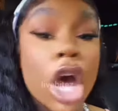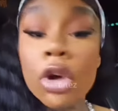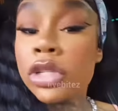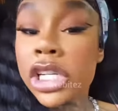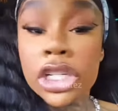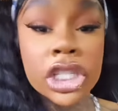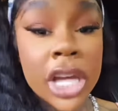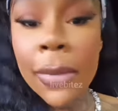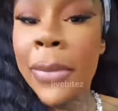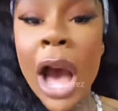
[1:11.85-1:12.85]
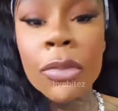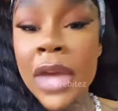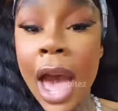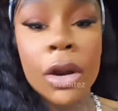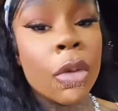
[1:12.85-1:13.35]
Y'all don't see shit
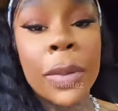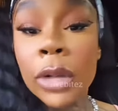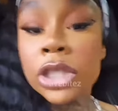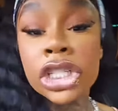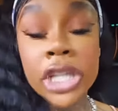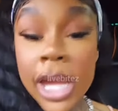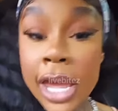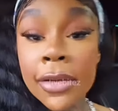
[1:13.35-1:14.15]
about me. I don't post.